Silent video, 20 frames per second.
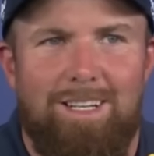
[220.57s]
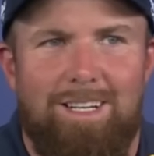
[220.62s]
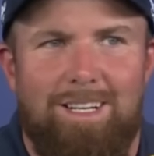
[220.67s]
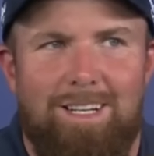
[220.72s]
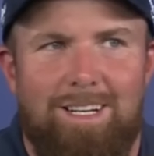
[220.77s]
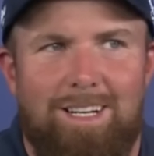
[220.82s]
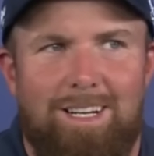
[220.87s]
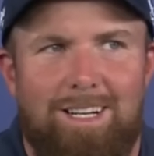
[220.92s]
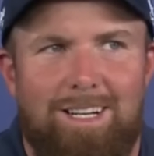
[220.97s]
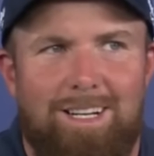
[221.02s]

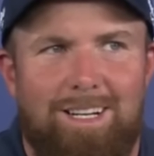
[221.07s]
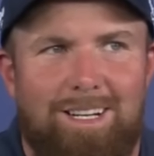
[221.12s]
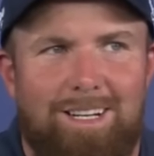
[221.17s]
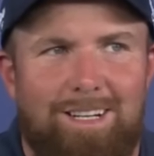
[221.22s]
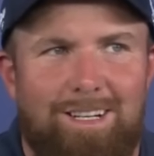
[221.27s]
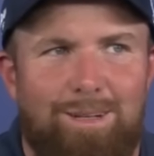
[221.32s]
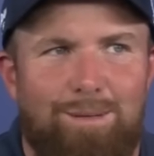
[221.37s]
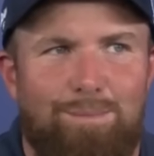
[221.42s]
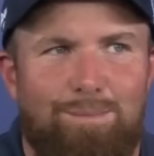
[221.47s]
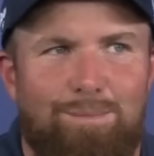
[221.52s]

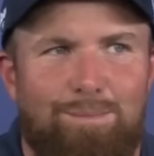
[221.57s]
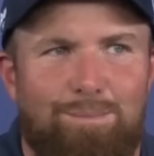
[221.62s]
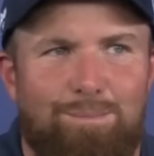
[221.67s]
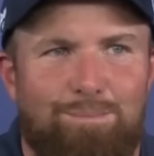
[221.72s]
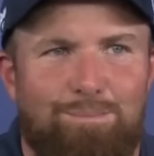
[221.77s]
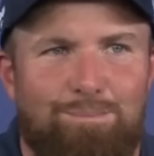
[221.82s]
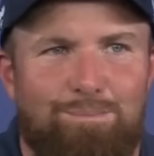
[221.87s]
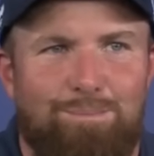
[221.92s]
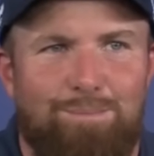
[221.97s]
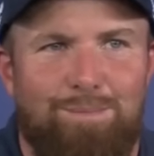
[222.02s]

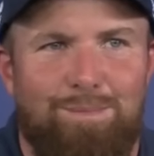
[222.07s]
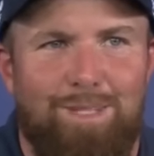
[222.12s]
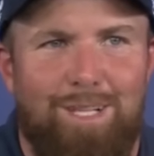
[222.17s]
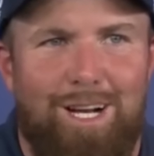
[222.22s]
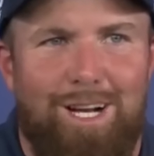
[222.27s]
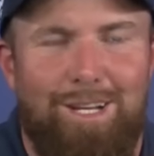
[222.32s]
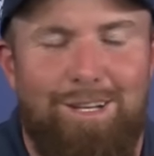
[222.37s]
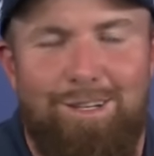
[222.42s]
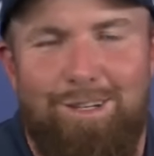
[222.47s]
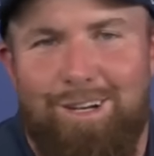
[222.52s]

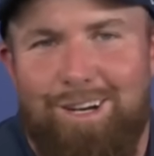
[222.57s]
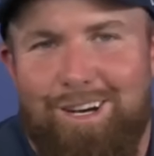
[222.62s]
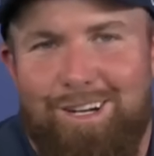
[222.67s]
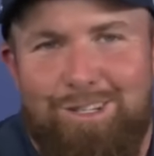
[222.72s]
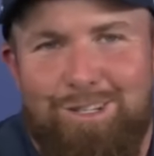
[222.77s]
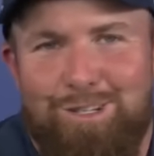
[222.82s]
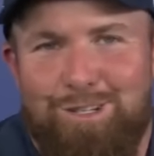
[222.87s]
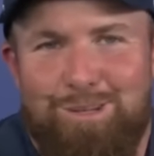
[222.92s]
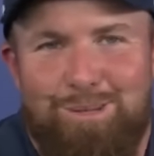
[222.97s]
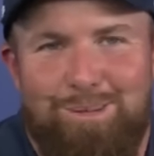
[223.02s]
I
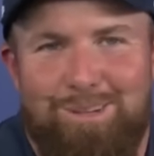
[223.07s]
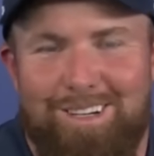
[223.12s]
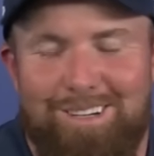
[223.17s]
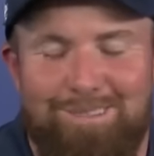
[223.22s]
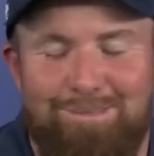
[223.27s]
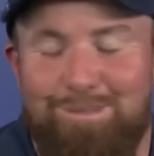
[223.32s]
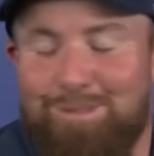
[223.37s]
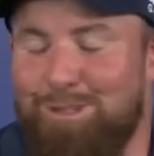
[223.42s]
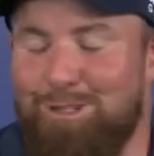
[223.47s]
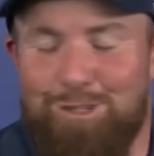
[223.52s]

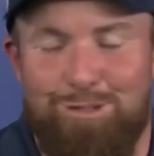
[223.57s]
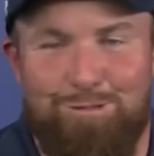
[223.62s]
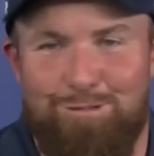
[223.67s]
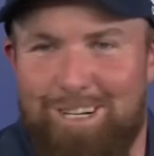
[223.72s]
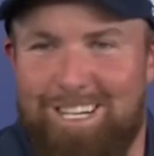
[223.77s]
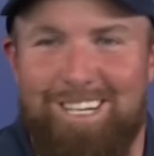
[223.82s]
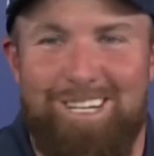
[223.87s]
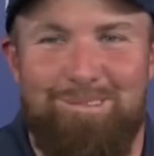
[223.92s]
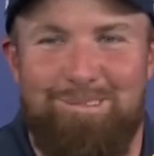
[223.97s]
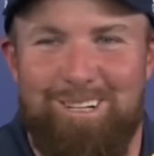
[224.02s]
just
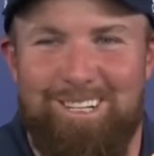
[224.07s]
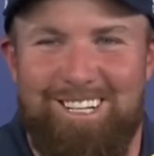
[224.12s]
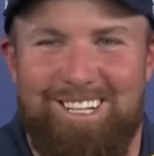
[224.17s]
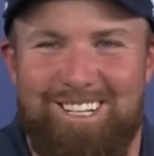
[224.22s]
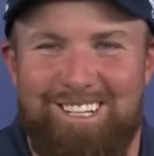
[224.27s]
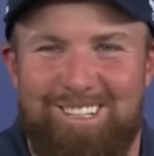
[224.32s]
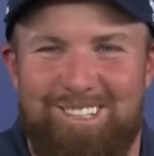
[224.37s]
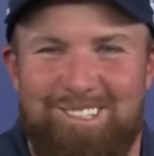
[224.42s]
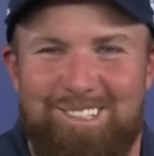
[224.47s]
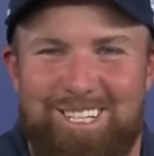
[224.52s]
really wanted
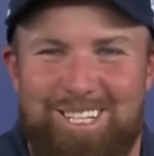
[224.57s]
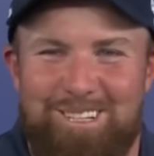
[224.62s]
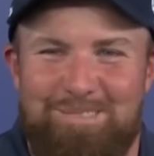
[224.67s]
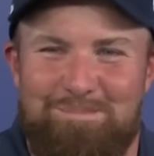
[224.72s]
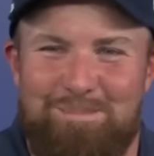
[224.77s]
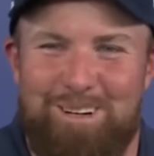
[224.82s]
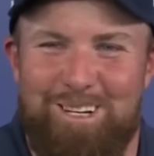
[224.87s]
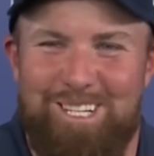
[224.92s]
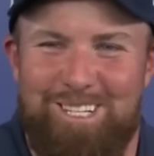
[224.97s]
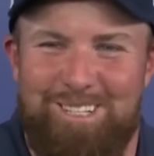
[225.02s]
a hole,
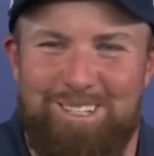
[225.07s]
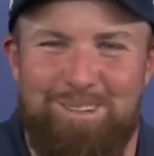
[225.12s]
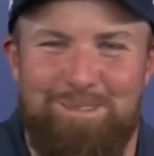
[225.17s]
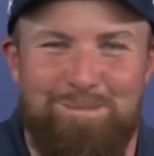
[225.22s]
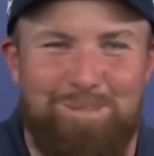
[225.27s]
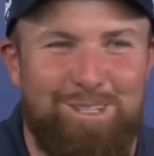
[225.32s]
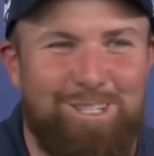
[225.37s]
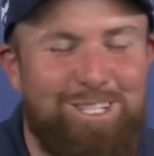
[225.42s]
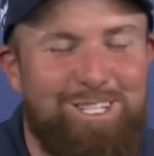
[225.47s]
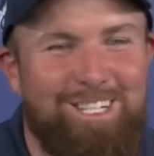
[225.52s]
probably too
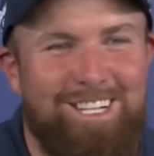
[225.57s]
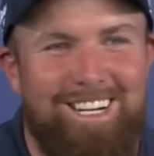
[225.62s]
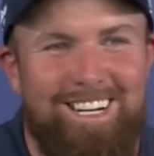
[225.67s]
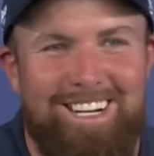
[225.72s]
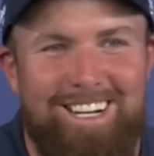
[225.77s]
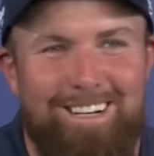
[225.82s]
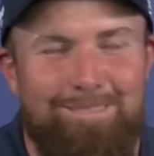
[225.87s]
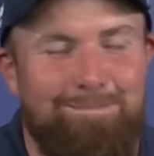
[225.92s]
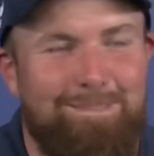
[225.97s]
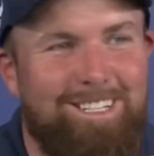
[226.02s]
much.
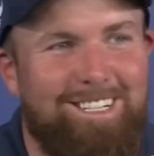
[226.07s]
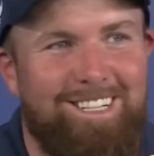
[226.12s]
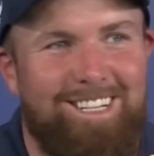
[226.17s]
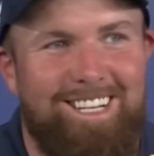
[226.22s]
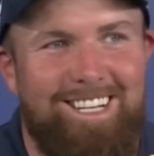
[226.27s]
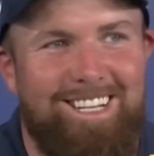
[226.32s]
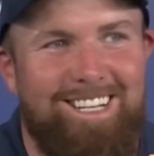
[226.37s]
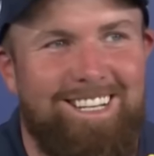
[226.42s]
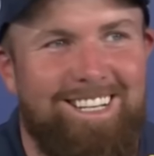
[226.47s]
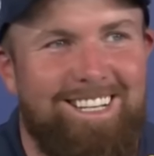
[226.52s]

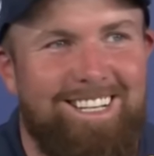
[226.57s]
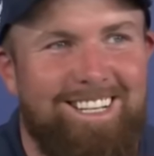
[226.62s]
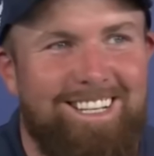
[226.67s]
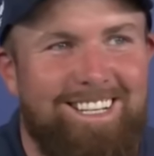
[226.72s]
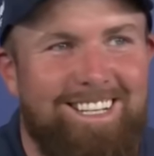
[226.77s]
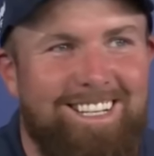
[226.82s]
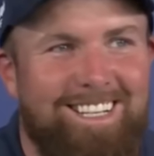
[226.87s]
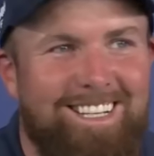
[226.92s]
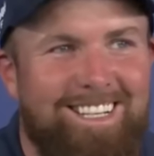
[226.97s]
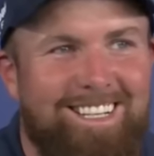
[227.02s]

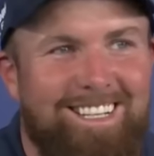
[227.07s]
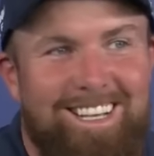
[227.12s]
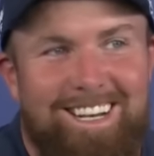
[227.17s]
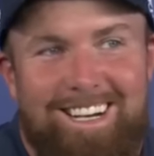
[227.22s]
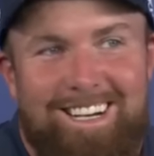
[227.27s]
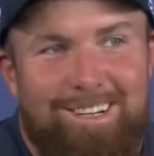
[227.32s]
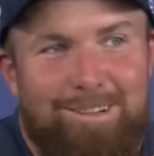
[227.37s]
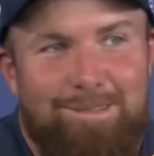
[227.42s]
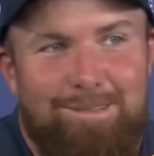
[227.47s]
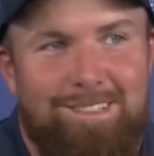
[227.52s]

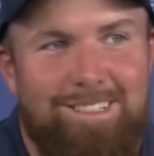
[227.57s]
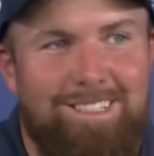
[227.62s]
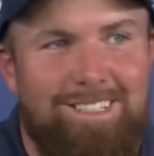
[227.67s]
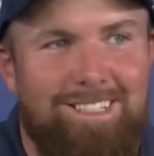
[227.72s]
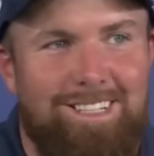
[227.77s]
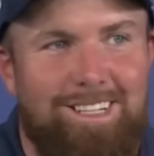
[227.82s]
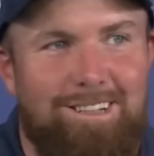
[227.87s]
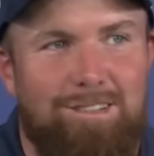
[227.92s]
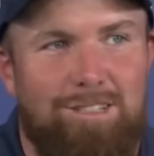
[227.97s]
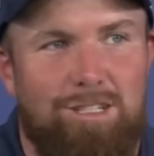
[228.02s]
Yeah, it
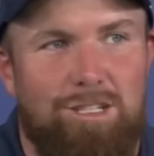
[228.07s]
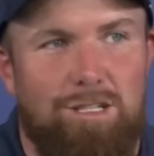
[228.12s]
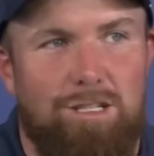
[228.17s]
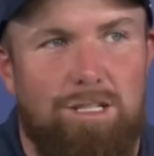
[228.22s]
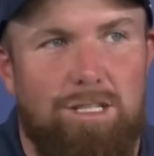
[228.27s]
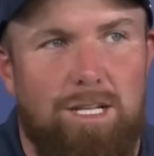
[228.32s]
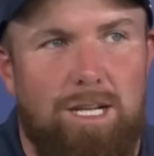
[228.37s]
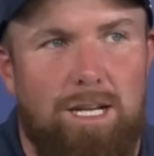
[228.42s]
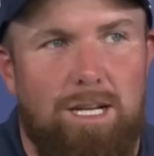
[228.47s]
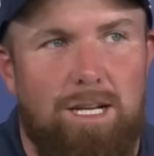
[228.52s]
was
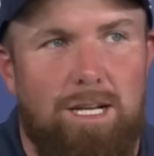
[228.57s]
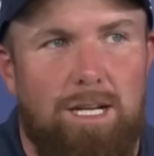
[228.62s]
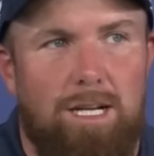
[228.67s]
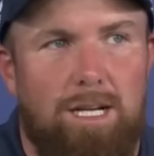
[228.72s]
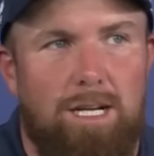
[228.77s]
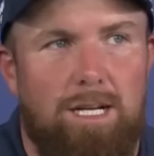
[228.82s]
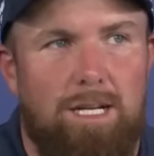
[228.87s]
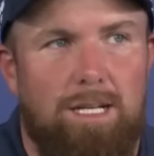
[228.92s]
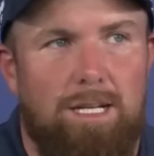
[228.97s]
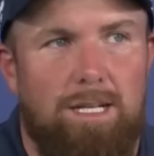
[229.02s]
just, I
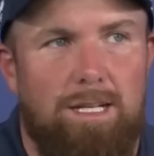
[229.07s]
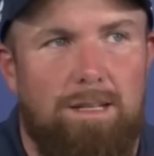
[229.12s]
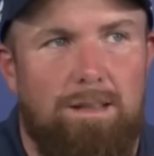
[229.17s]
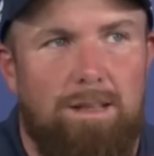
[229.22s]
kind of